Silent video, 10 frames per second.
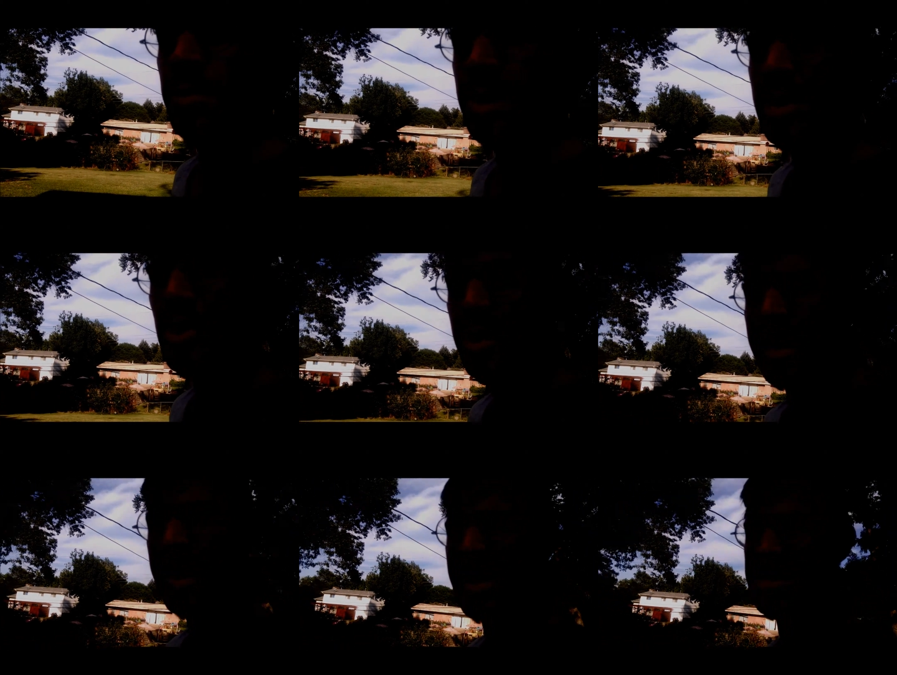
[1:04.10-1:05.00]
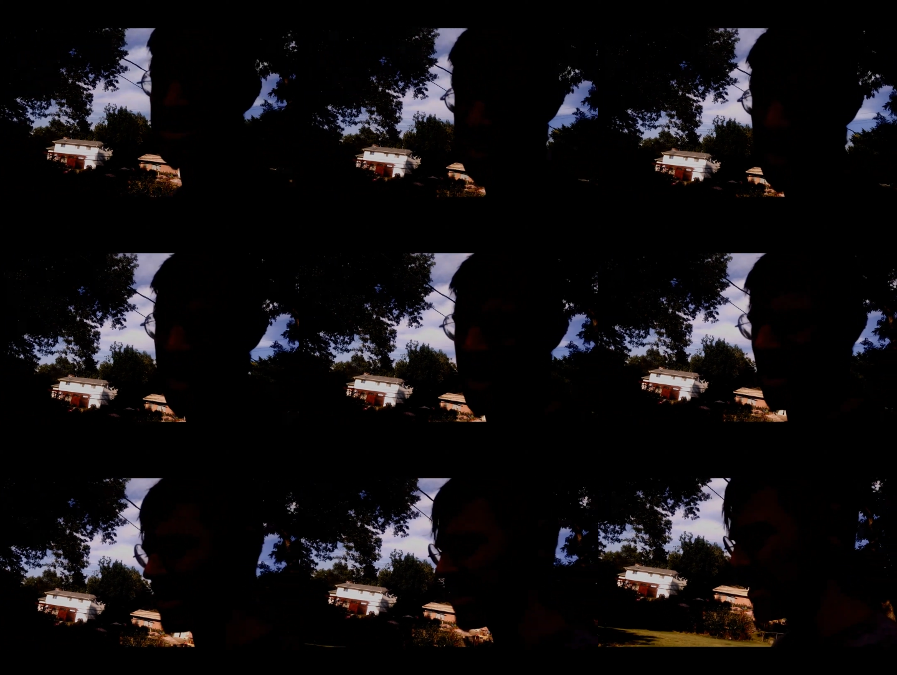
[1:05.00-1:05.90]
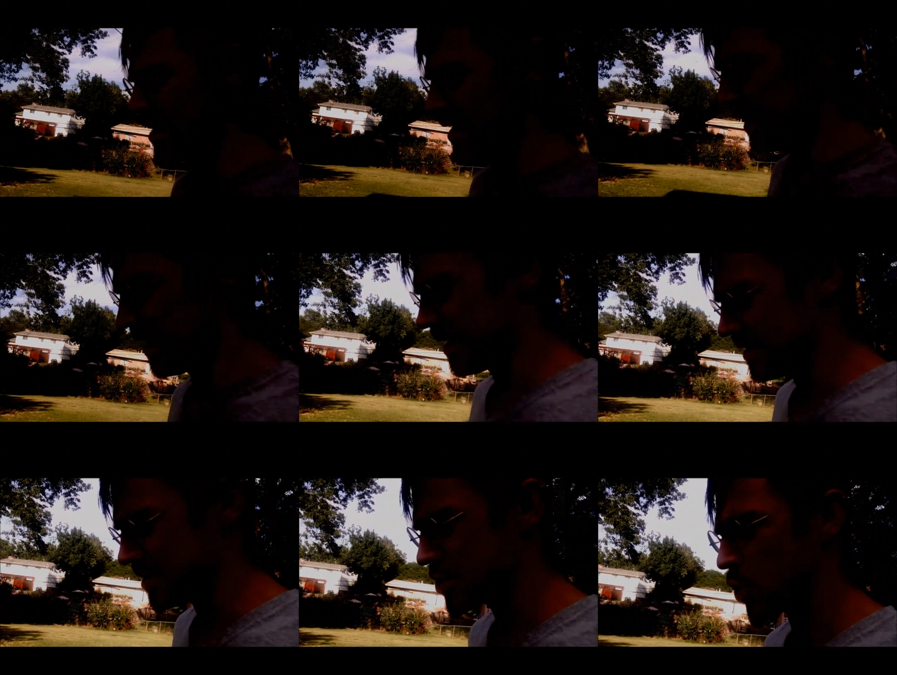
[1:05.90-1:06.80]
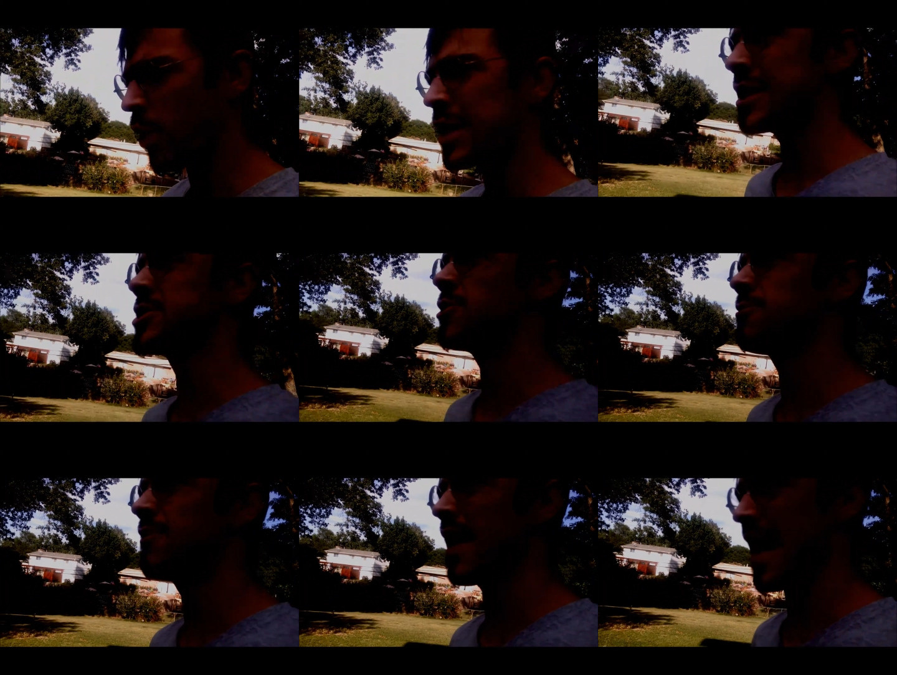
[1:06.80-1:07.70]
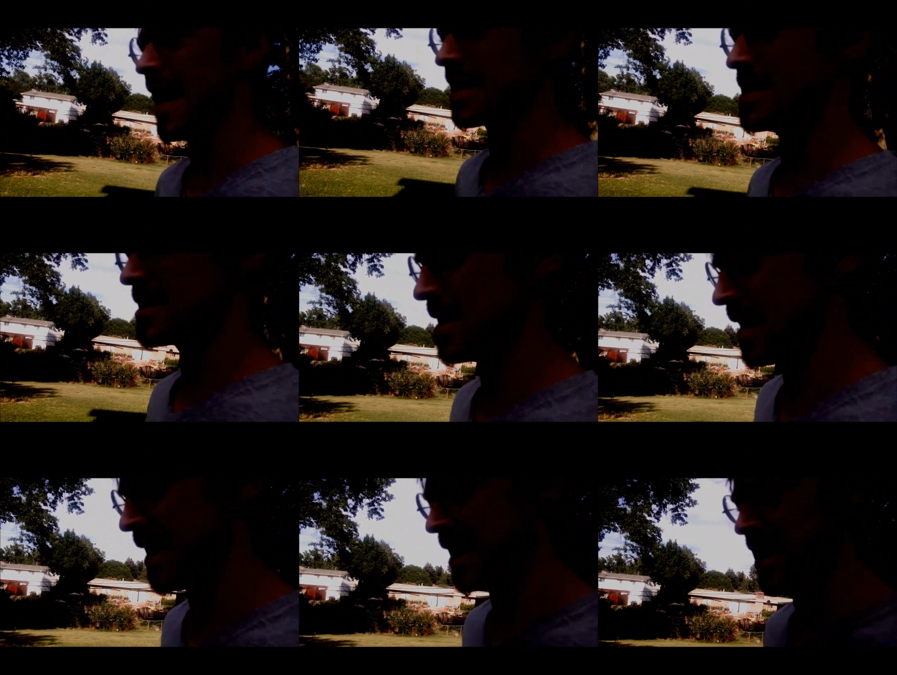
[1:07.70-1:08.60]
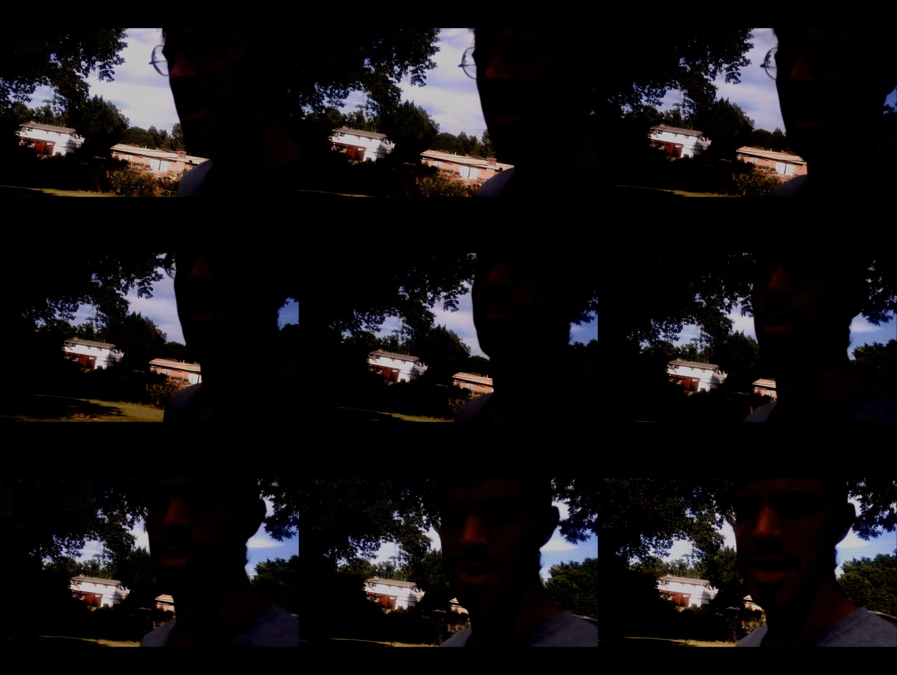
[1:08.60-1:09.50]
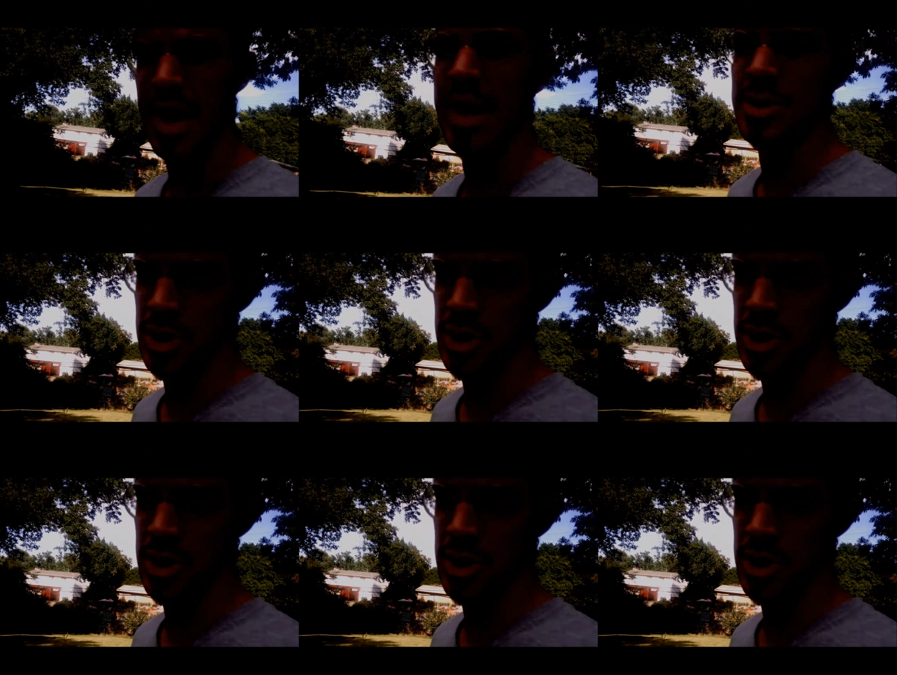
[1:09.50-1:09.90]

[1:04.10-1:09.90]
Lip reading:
(no speaker visible)